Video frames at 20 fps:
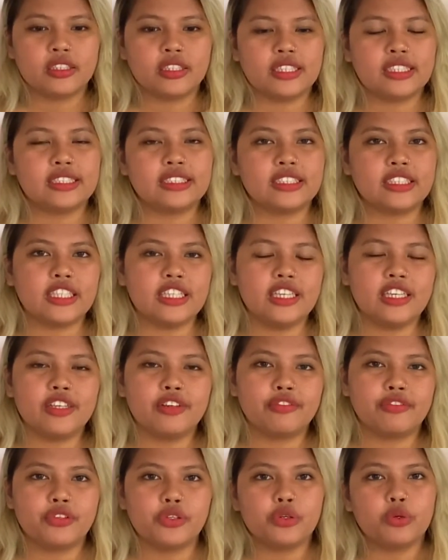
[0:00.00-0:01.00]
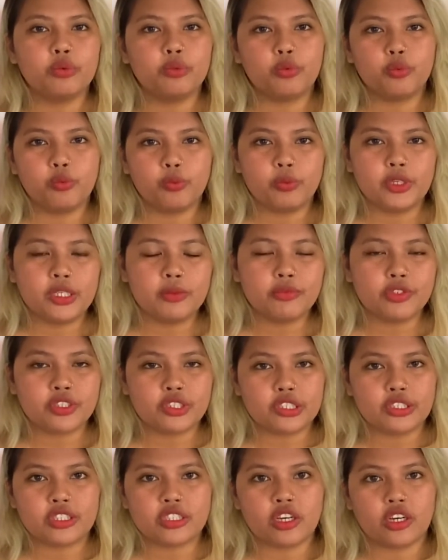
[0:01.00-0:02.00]
and see if your
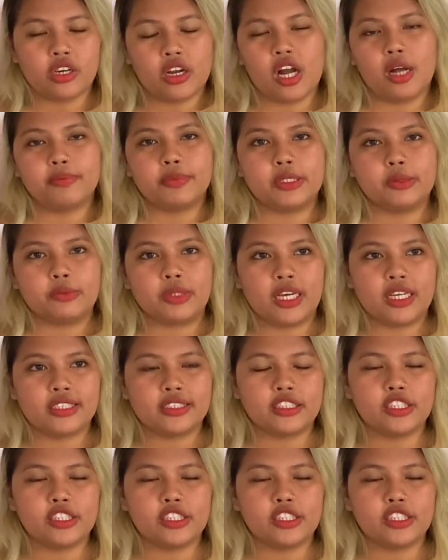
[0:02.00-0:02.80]
images are optimized.